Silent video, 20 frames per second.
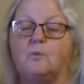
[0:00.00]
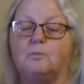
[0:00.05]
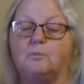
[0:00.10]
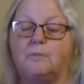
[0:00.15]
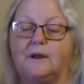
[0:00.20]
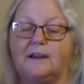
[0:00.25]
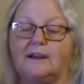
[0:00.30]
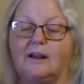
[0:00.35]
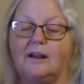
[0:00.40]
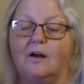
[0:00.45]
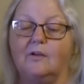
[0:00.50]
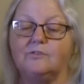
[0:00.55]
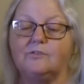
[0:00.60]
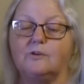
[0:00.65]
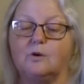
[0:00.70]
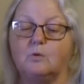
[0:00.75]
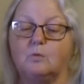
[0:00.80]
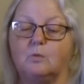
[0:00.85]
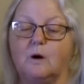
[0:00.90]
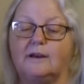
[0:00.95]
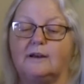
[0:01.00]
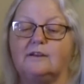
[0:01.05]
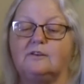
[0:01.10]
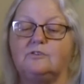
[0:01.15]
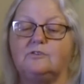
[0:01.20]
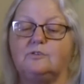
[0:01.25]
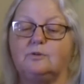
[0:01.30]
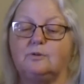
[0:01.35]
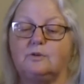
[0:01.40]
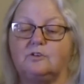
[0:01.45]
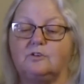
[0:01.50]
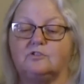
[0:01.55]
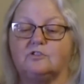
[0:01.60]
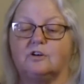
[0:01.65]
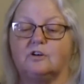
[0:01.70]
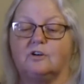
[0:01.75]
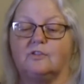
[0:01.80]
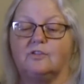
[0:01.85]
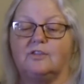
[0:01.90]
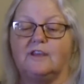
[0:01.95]
But he also wanted to
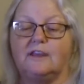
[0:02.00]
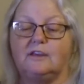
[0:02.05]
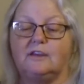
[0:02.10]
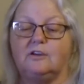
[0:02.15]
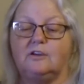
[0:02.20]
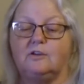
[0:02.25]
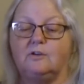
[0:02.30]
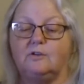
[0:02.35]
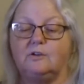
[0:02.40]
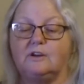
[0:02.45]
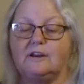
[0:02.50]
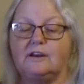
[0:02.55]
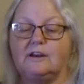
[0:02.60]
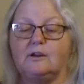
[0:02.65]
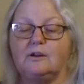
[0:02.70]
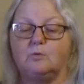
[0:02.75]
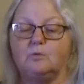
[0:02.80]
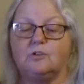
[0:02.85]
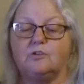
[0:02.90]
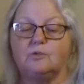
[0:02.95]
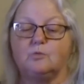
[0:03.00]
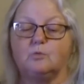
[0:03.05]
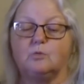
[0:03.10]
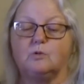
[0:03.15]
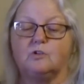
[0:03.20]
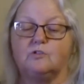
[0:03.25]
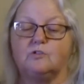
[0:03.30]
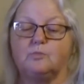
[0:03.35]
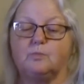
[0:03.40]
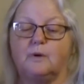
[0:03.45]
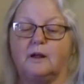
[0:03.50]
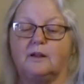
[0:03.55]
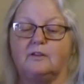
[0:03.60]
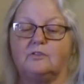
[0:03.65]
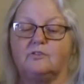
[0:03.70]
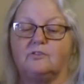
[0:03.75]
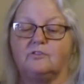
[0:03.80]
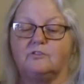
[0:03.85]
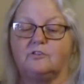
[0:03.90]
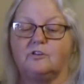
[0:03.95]
ensure that unity was a
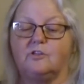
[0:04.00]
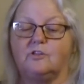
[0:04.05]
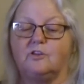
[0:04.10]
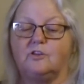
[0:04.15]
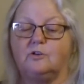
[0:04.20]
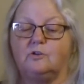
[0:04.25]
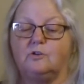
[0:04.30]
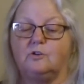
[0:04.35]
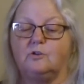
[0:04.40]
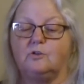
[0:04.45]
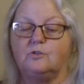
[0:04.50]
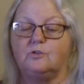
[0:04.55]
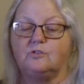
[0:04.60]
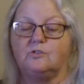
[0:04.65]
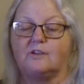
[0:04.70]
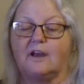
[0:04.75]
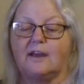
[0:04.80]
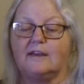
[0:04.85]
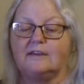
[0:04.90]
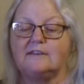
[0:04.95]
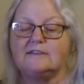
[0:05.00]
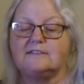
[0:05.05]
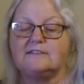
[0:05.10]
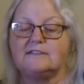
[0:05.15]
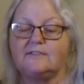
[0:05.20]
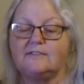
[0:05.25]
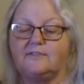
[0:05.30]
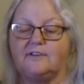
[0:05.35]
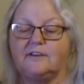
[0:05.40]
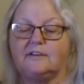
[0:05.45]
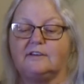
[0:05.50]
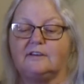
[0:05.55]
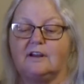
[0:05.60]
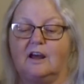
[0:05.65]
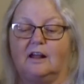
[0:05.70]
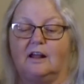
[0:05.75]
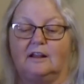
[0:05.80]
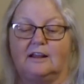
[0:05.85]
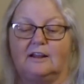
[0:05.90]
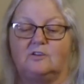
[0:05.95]
response to the new scientific
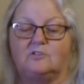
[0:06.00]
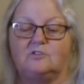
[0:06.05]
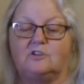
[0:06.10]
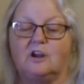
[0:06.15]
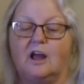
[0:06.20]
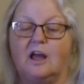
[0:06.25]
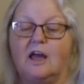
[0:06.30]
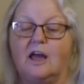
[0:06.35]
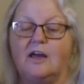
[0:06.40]
knowledge